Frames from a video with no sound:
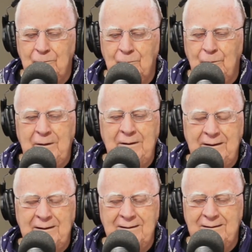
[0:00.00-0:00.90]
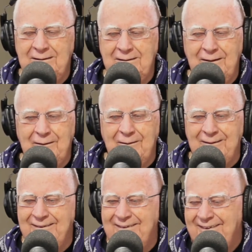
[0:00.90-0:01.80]
really,
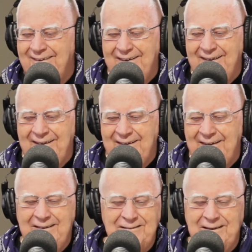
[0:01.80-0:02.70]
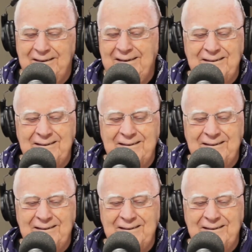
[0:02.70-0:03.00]
again,